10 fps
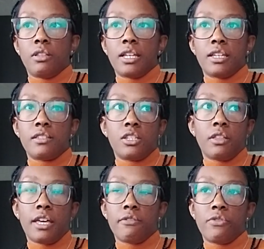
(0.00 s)
Like, I
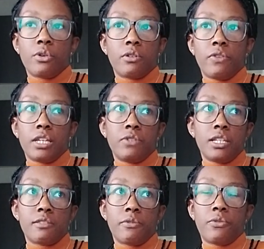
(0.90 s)
still have 4 or 5
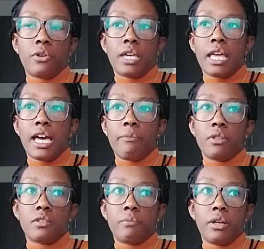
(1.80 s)
days before that
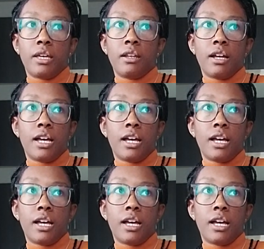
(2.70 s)
happens, but